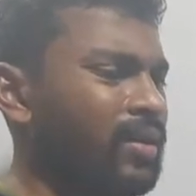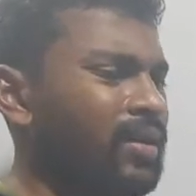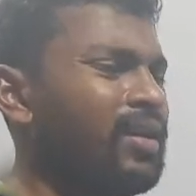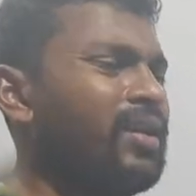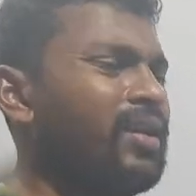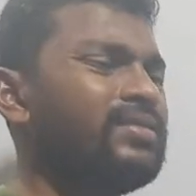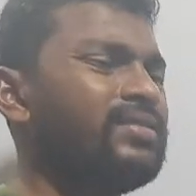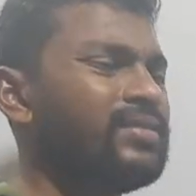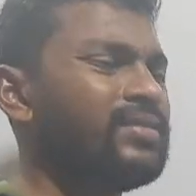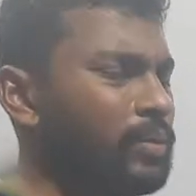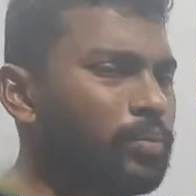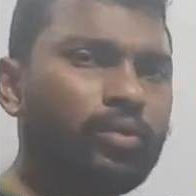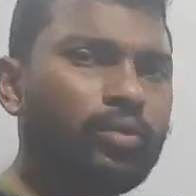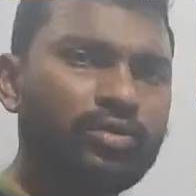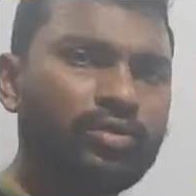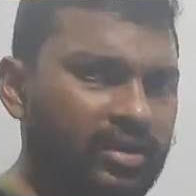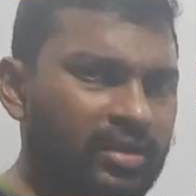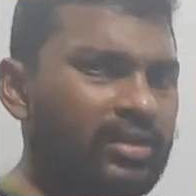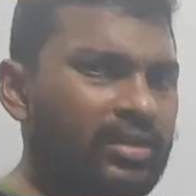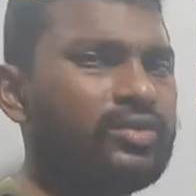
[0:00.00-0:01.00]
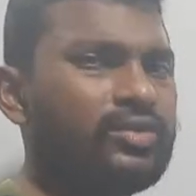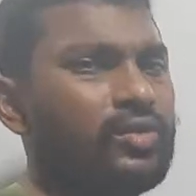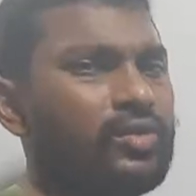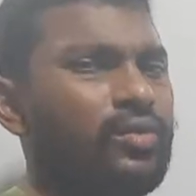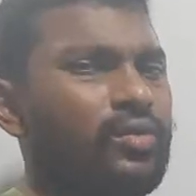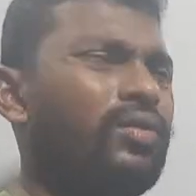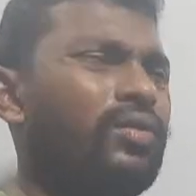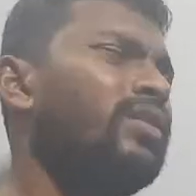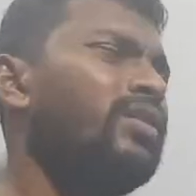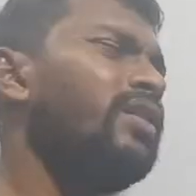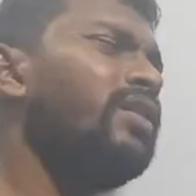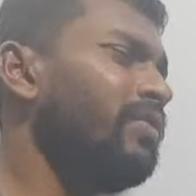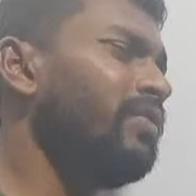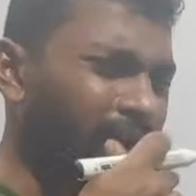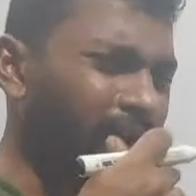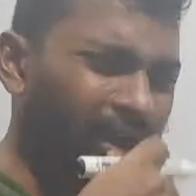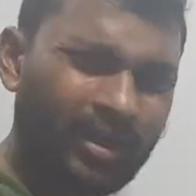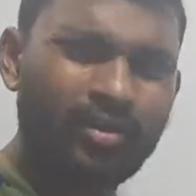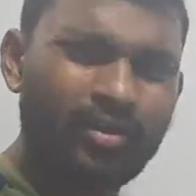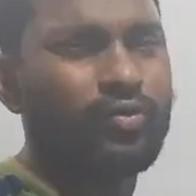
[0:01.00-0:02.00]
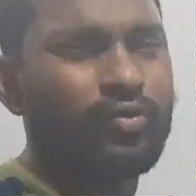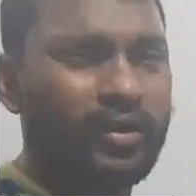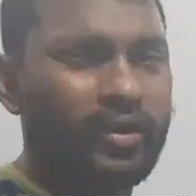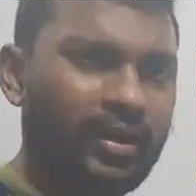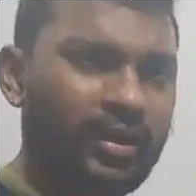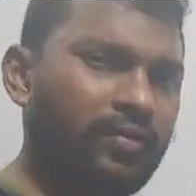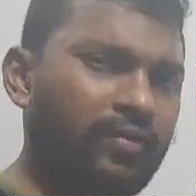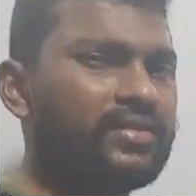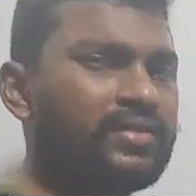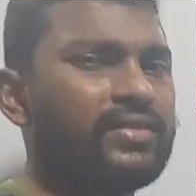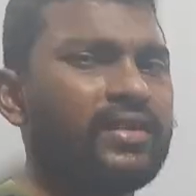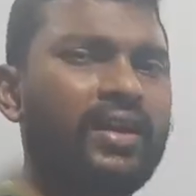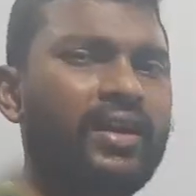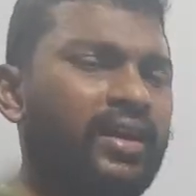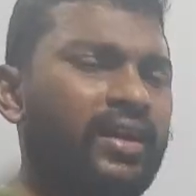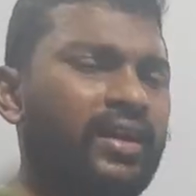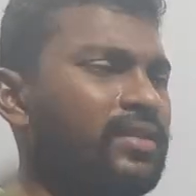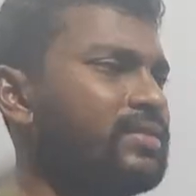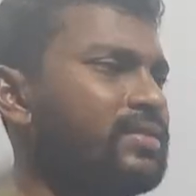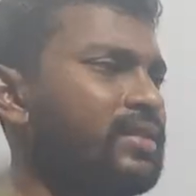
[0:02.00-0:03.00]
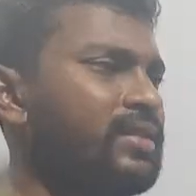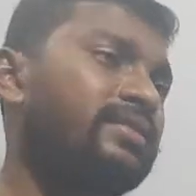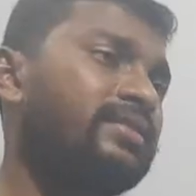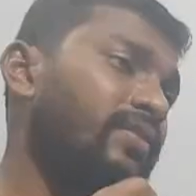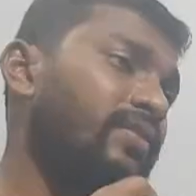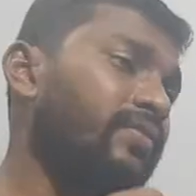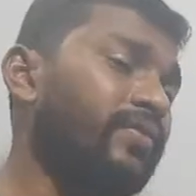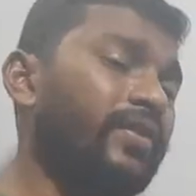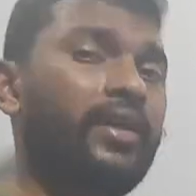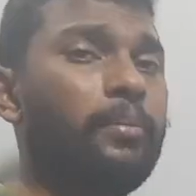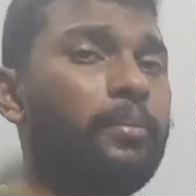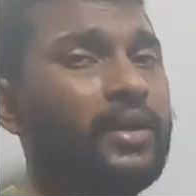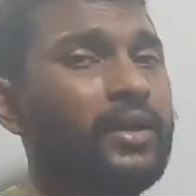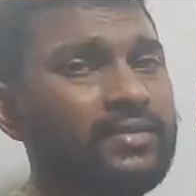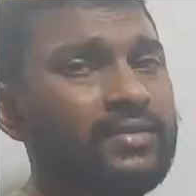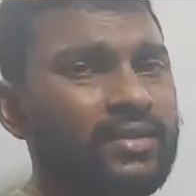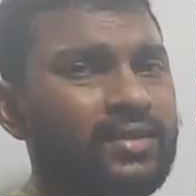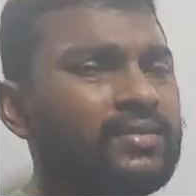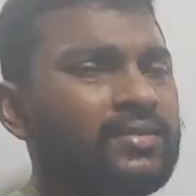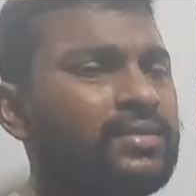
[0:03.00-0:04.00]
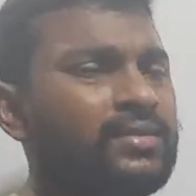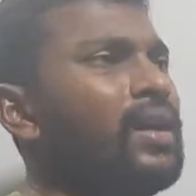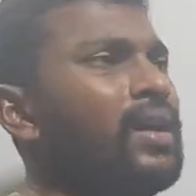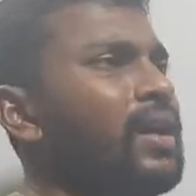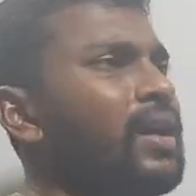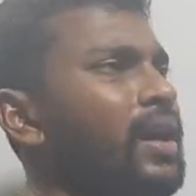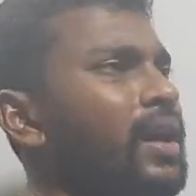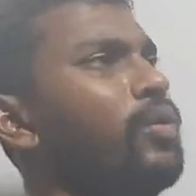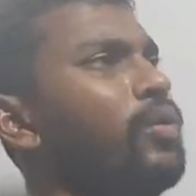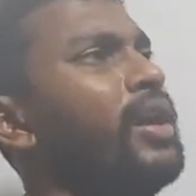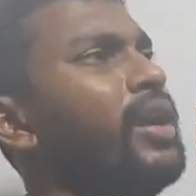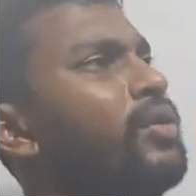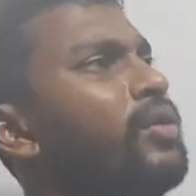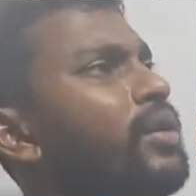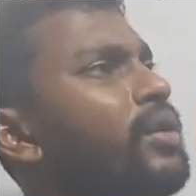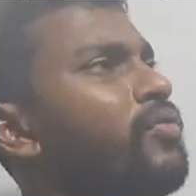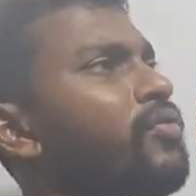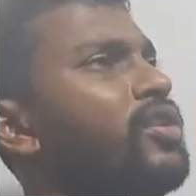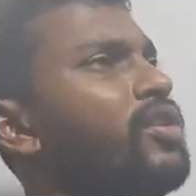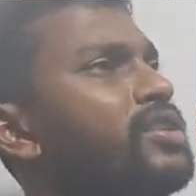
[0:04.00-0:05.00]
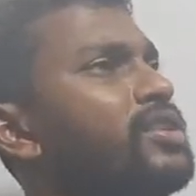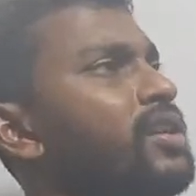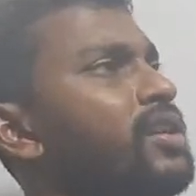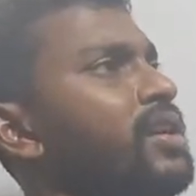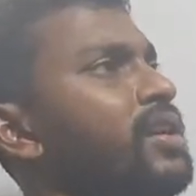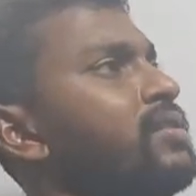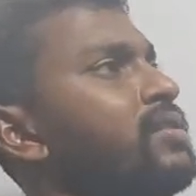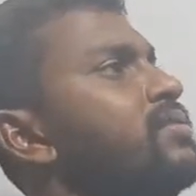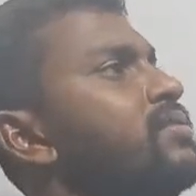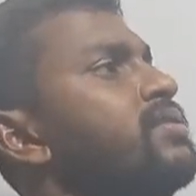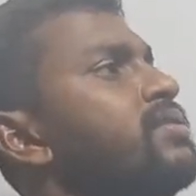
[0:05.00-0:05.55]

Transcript: In some books also, even I too, when I was studying these things at very basics, I would like to differentiate like this.